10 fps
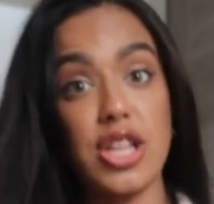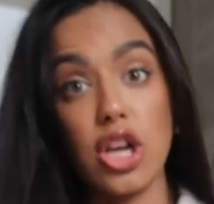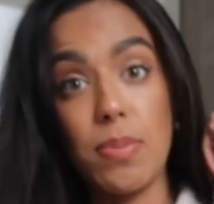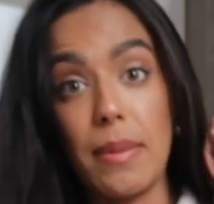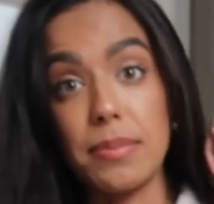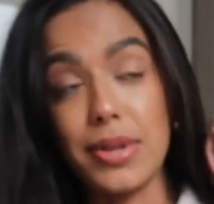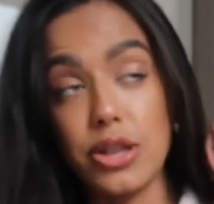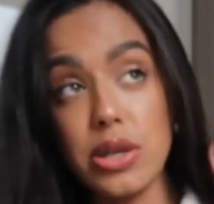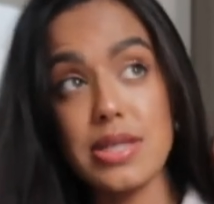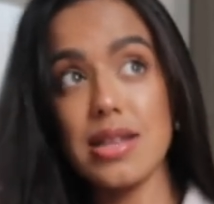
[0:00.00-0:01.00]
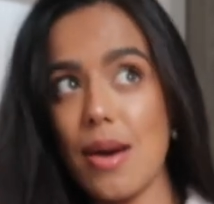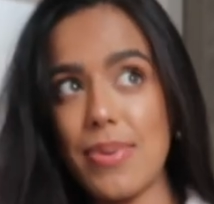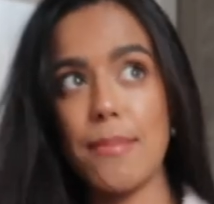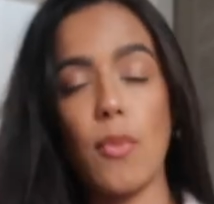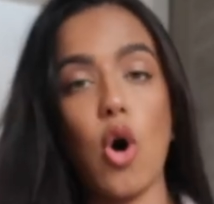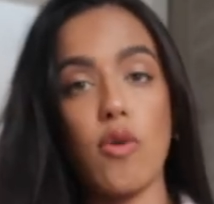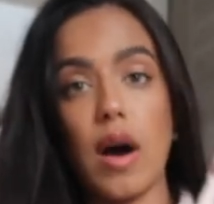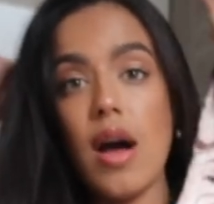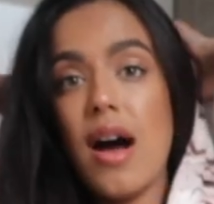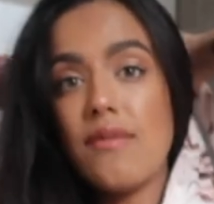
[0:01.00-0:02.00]
you could probably loosen it a bit more,
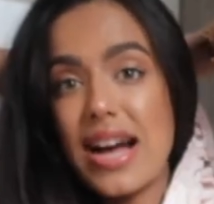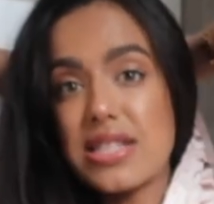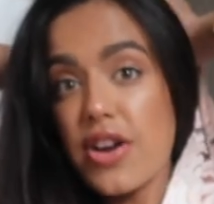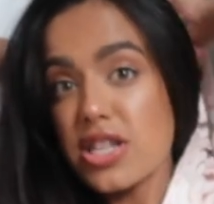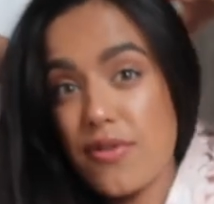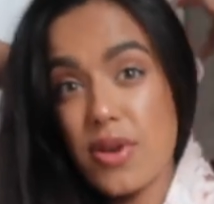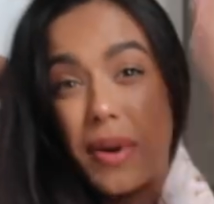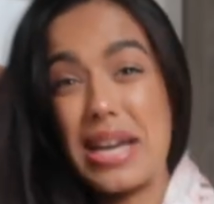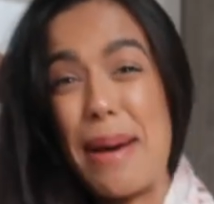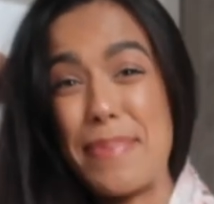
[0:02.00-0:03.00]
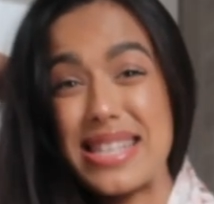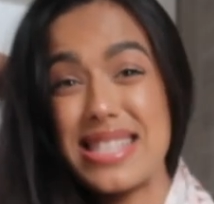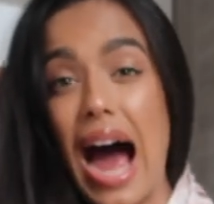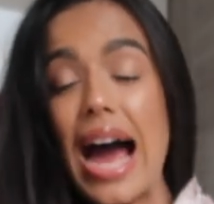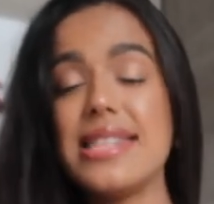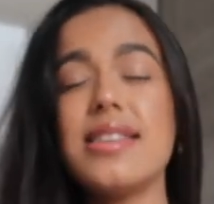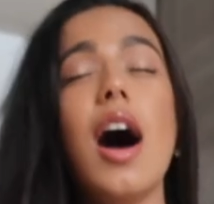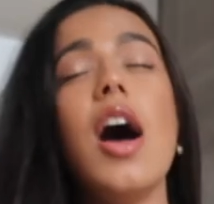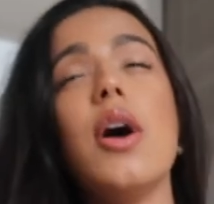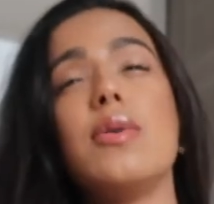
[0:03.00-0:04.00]
or vice versa if you wanted it a bit tighter,